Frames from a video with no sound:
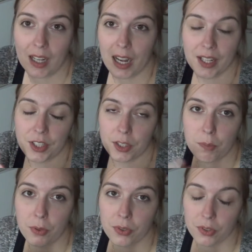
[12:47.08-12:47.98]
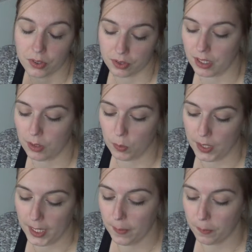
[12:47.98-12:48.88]
I just prefer that
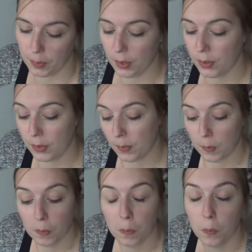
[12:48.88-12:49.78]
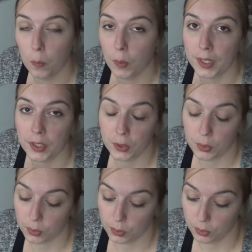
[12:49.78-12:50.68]
way. But when
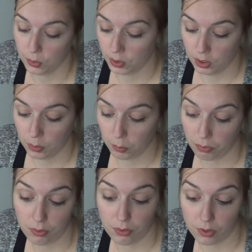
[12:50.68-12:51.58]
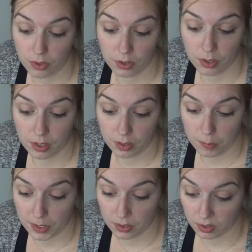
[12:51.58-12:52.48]
you prefer another
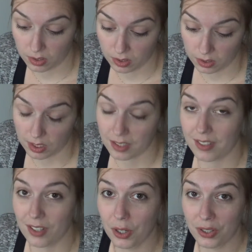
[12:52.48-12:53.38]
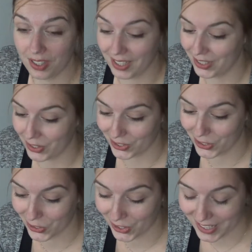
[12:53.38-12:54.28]
method, that's totally your
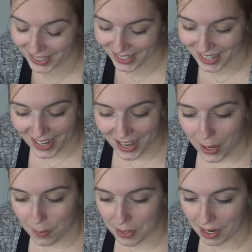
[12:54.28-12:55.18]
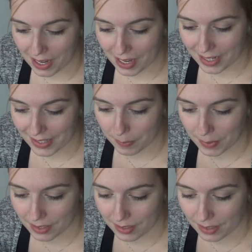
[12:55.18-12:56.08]
choice. But I like that
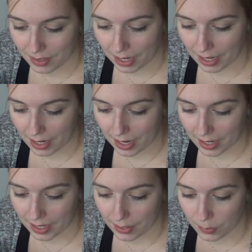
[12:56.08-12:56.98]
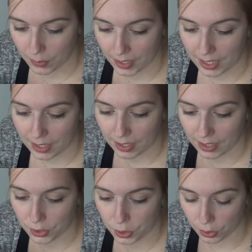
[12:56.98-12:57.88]
method, and I really
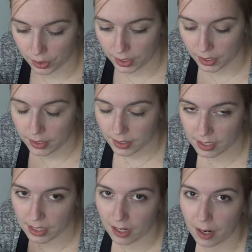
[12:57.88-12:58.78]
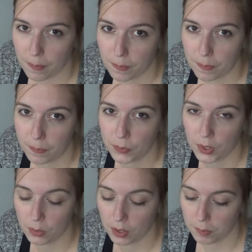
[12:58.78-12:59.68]
enjoy knitting up
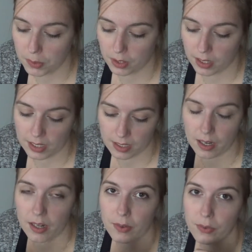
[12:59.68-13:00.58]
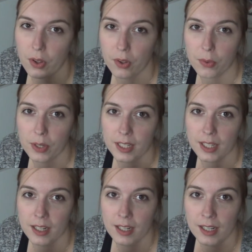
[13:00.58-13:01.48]
toe up, but as I have
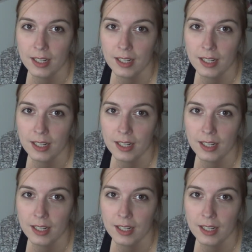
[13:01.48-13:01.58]
already